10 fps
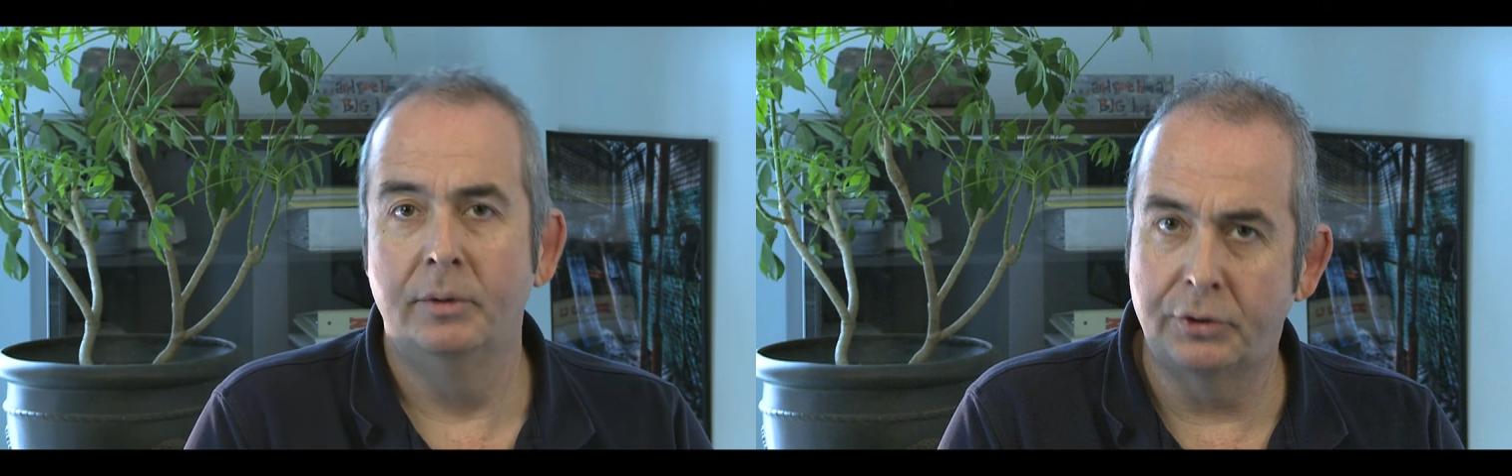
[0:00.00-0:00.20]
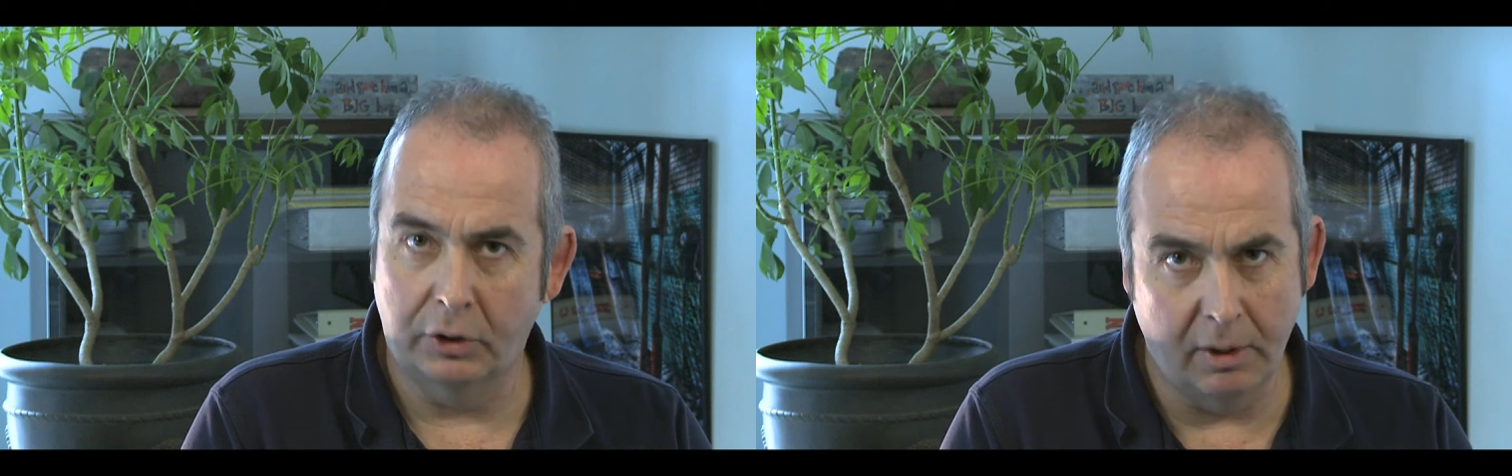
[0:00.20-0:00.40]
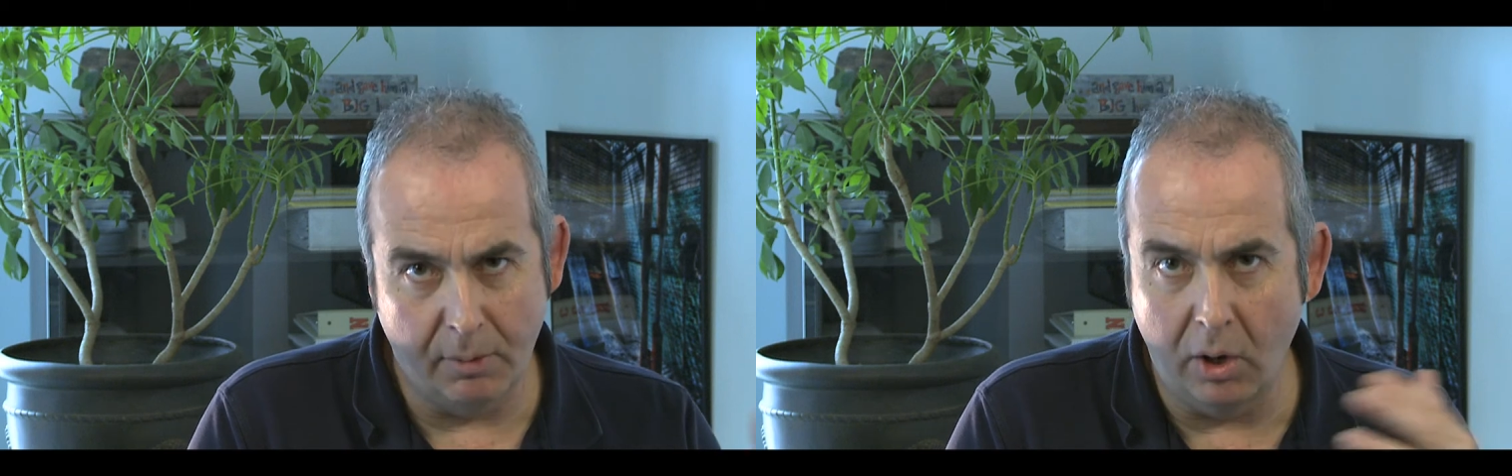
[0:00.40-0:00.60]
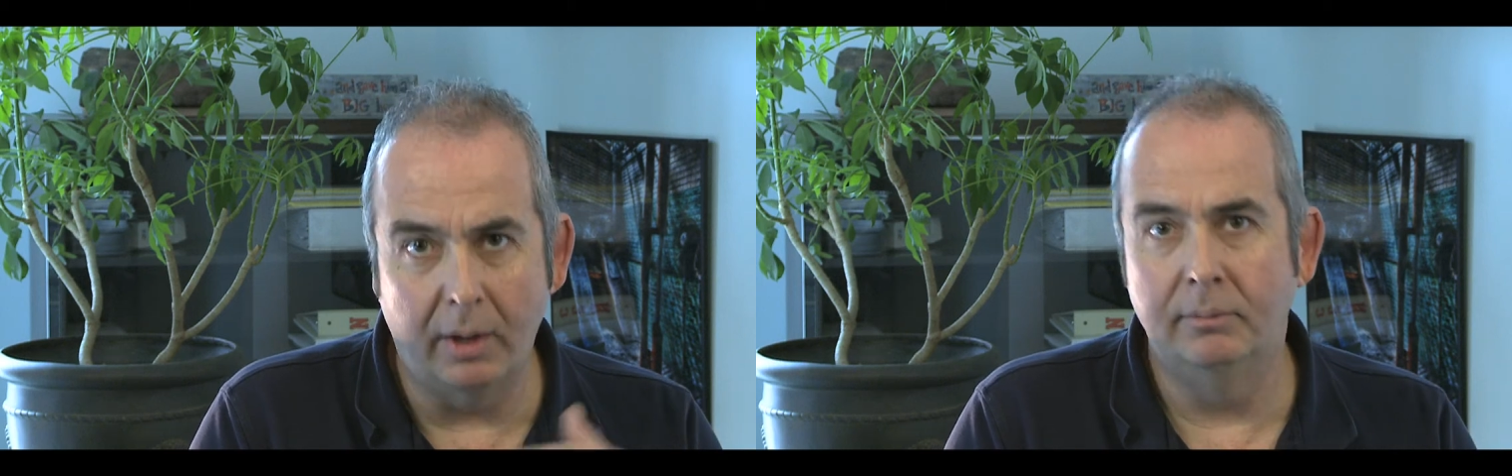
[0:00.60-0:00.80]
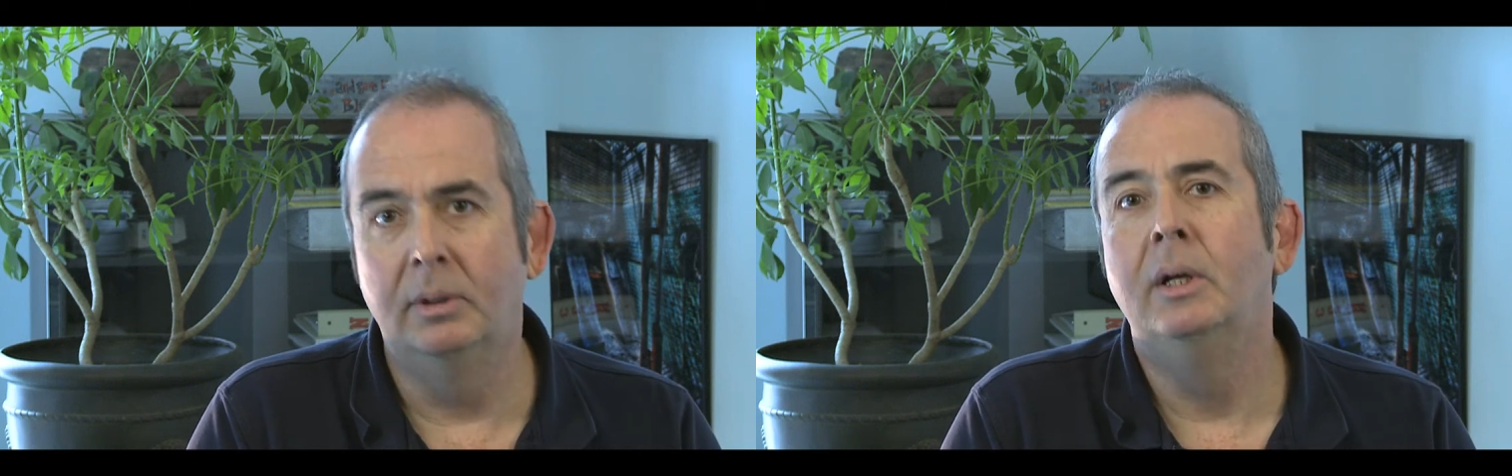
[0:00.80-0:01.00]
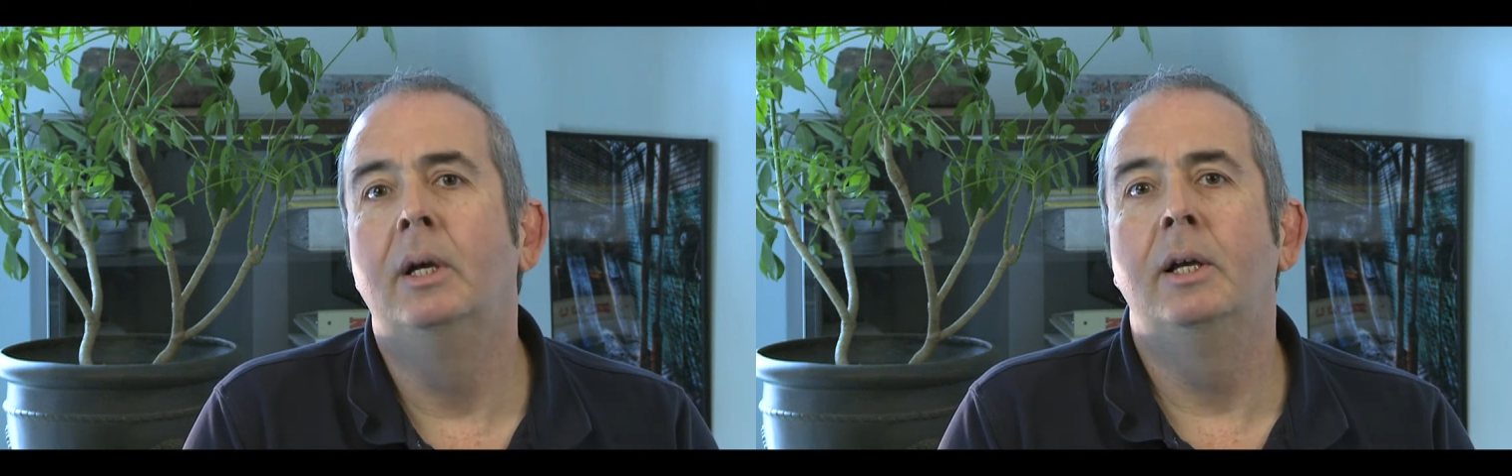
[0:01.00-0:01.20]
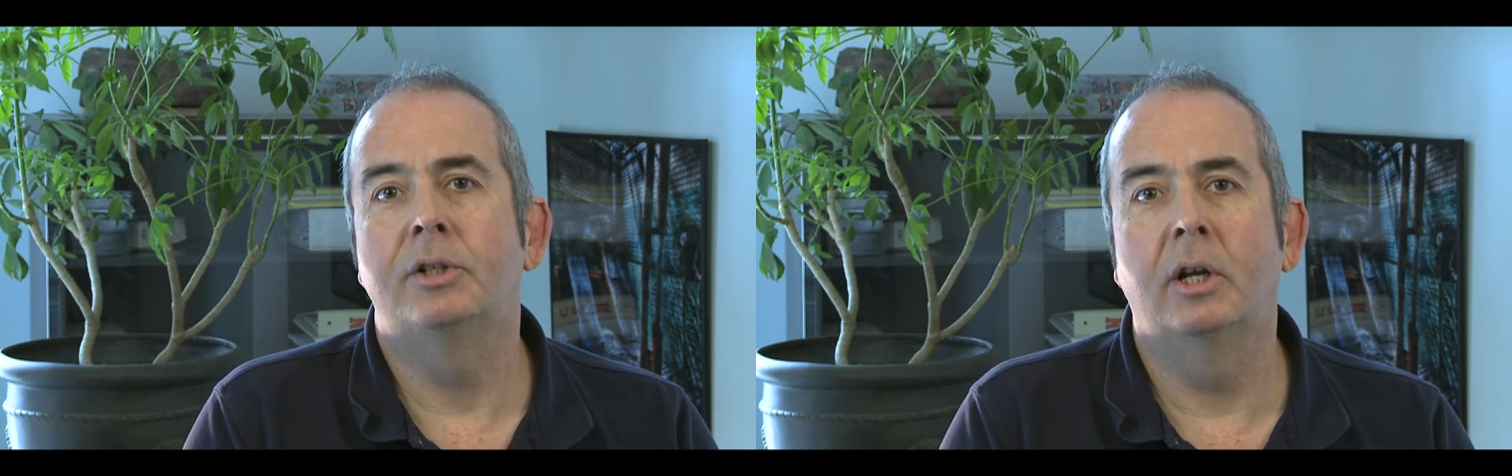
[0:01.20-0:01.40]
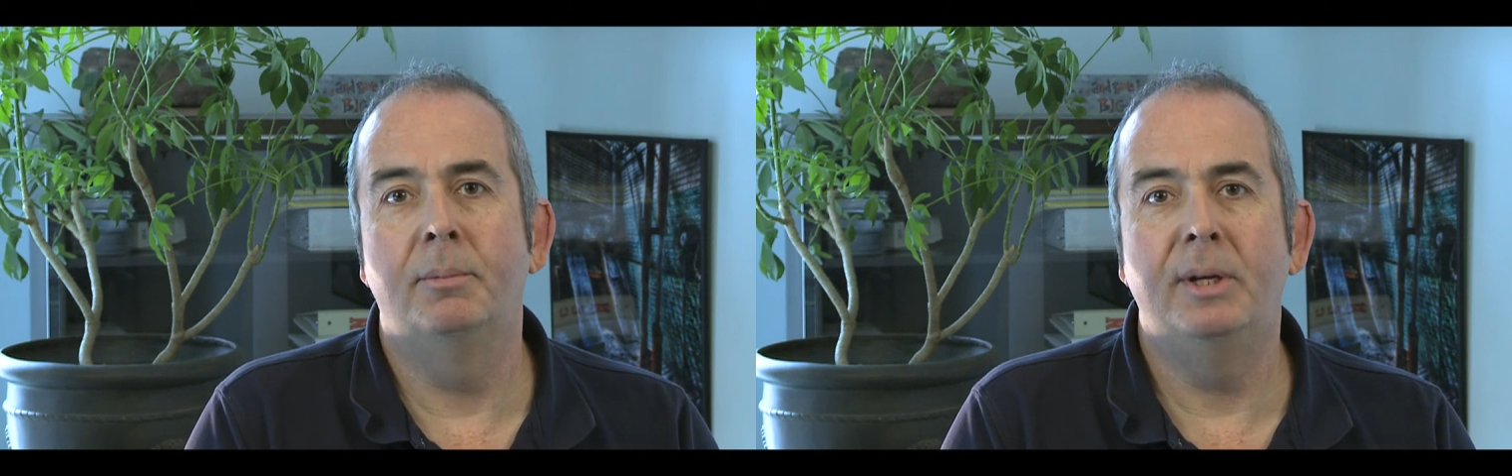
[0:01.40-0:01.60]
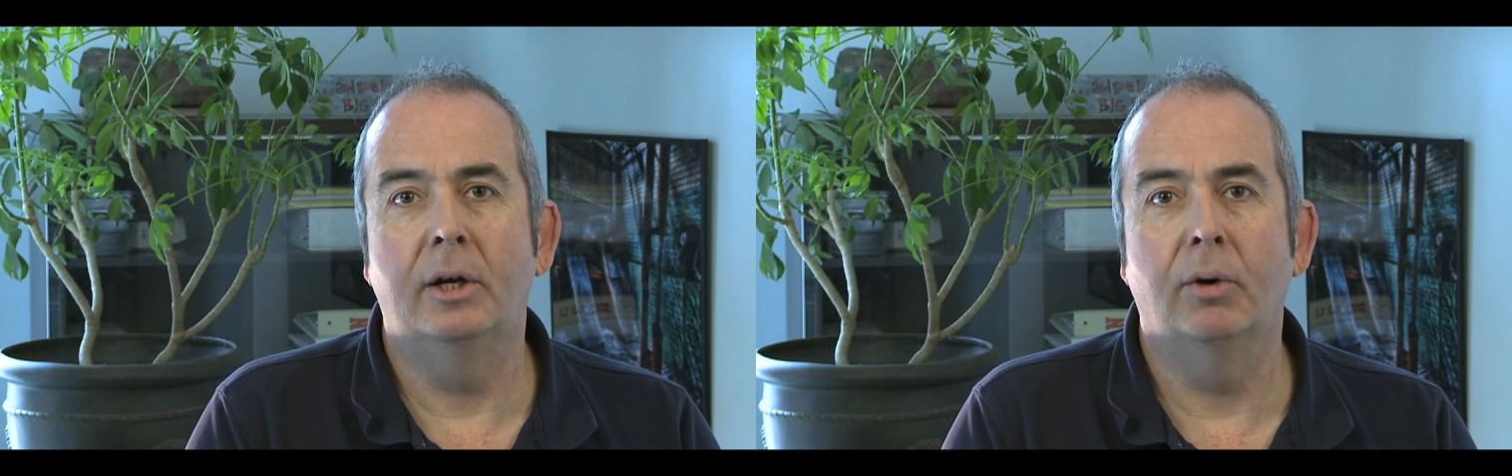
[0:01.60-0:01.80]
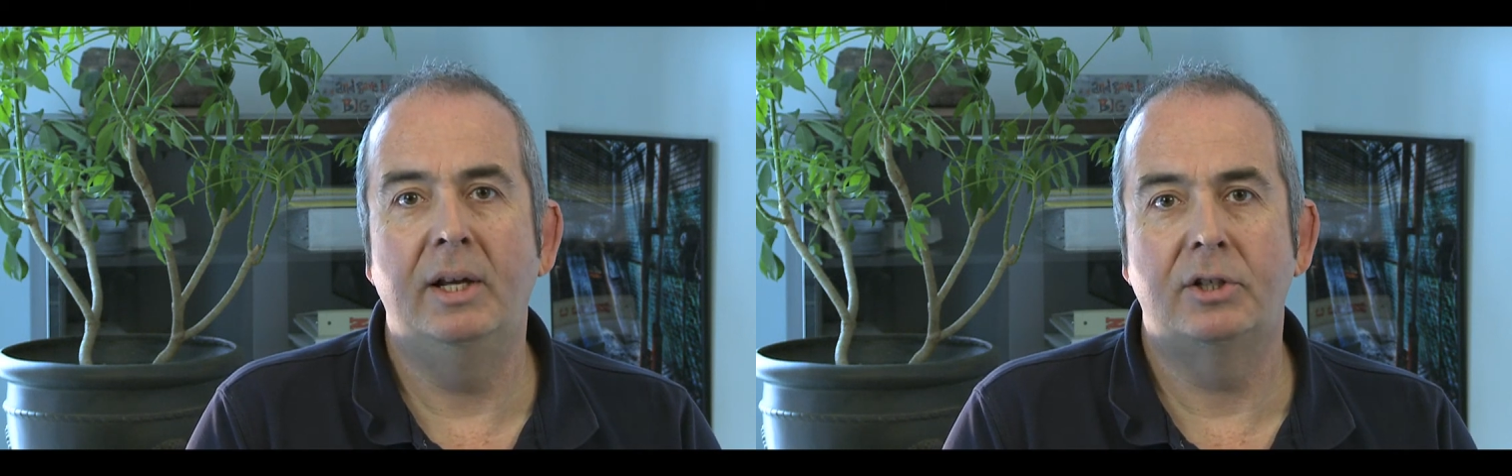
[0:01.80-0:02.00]
So come on, it's going to be a
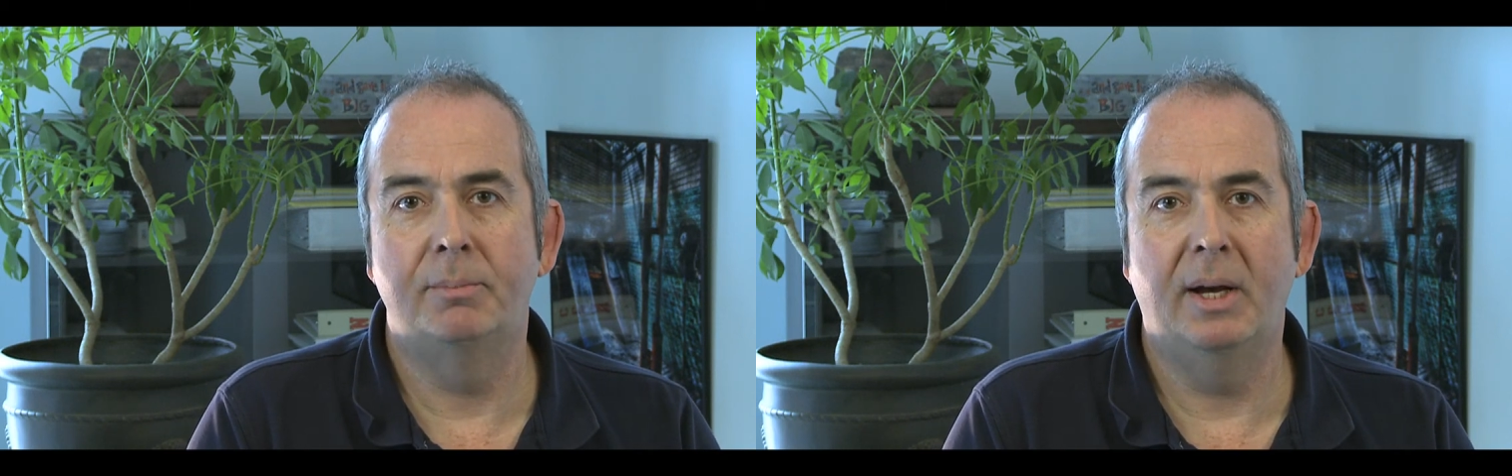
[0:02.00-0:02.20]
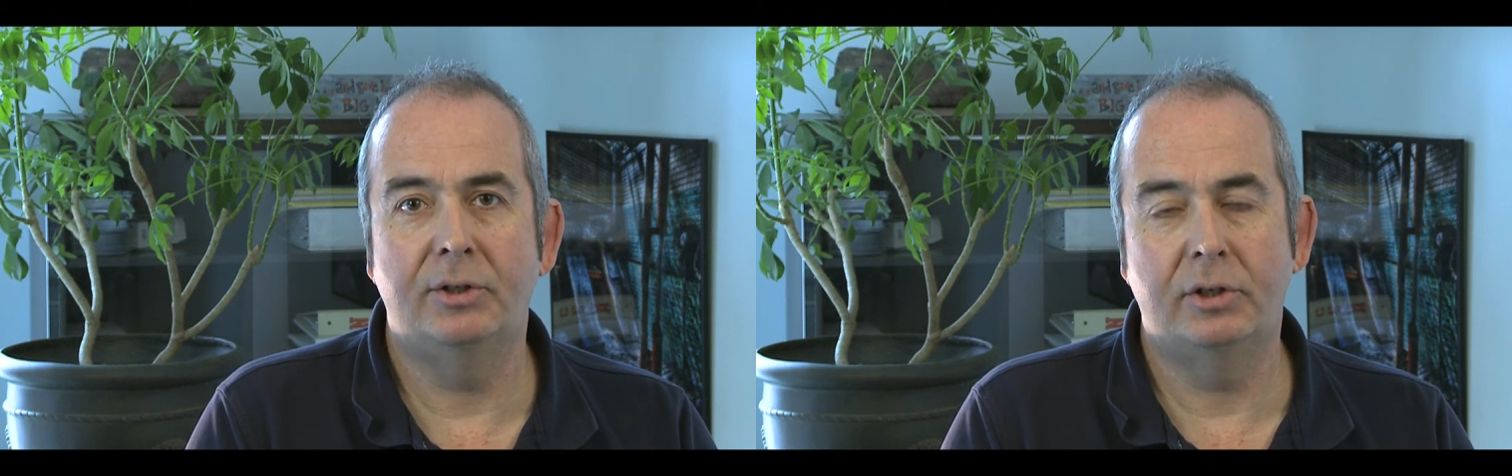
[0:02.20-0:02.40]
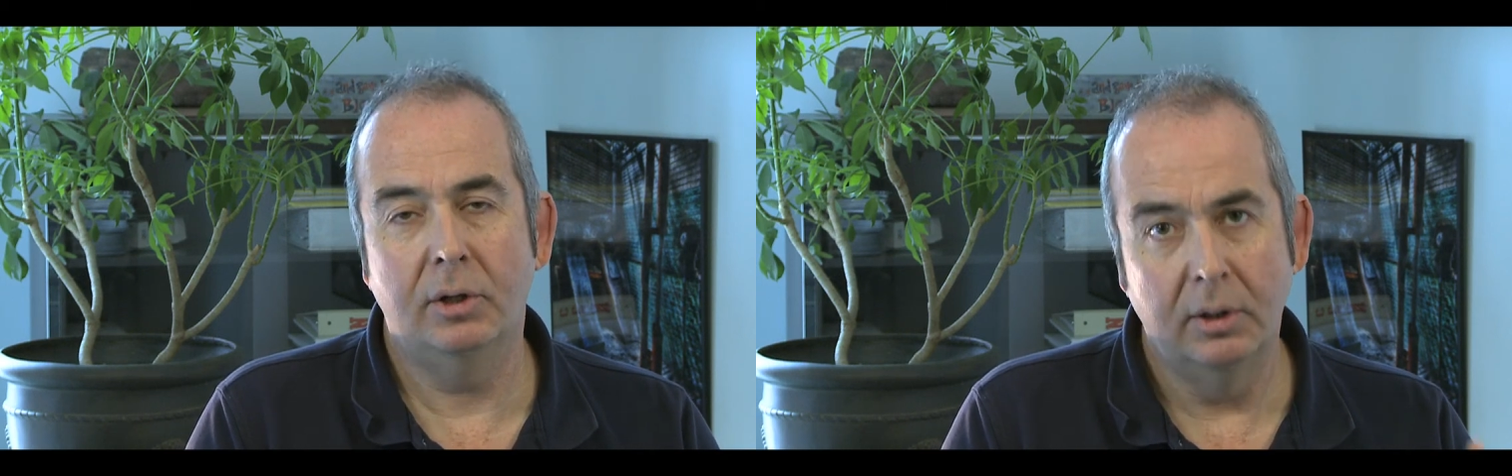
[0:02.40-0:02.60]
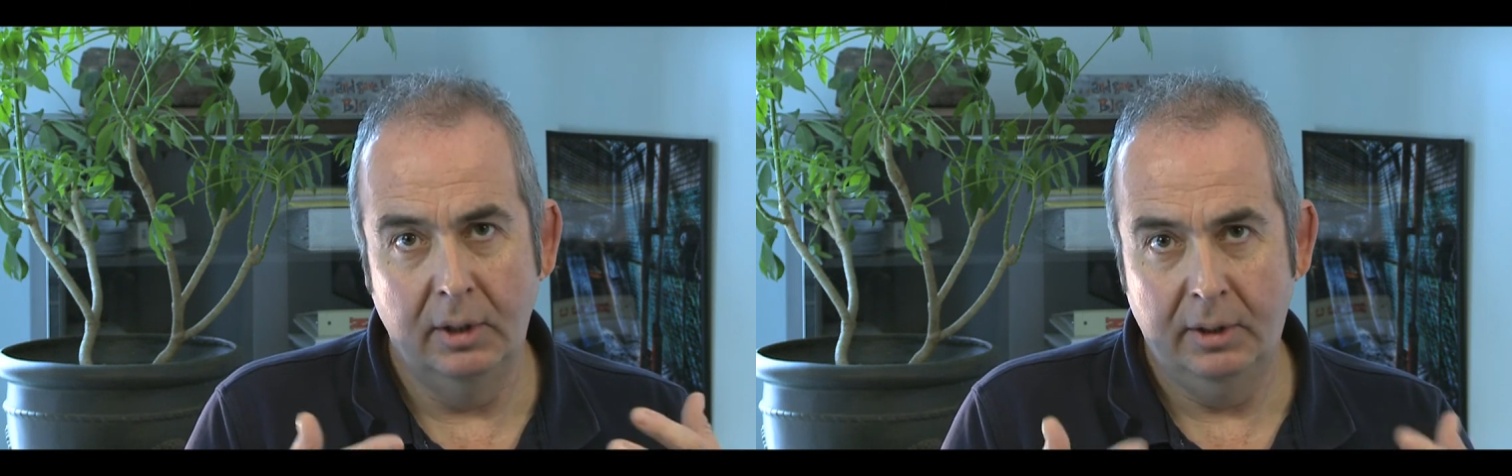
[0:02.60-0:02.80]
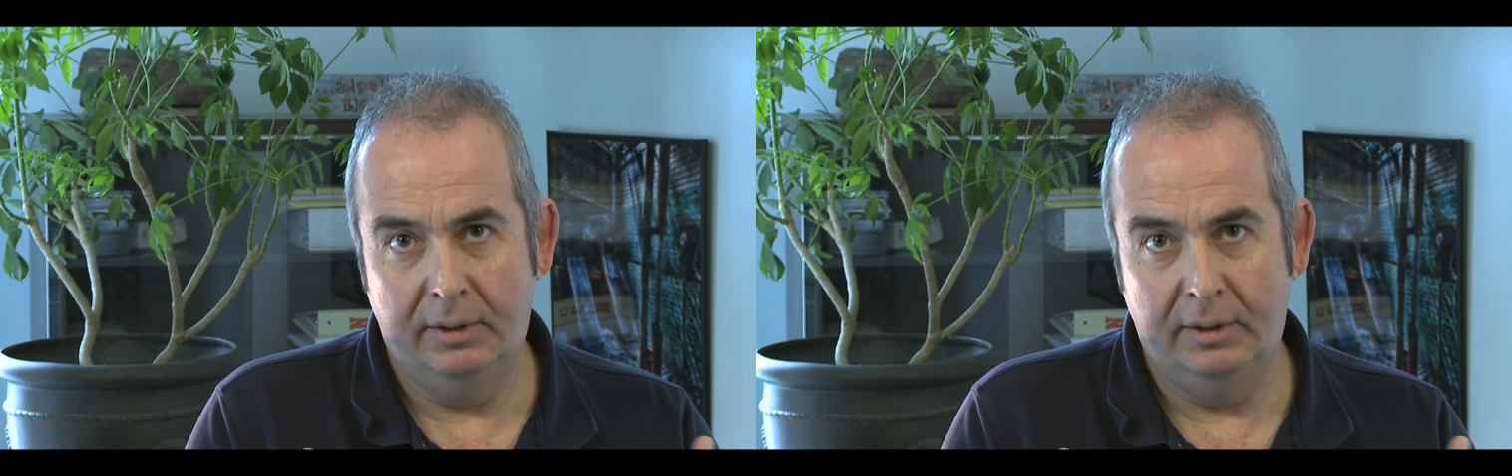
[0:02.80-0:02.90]
great semester,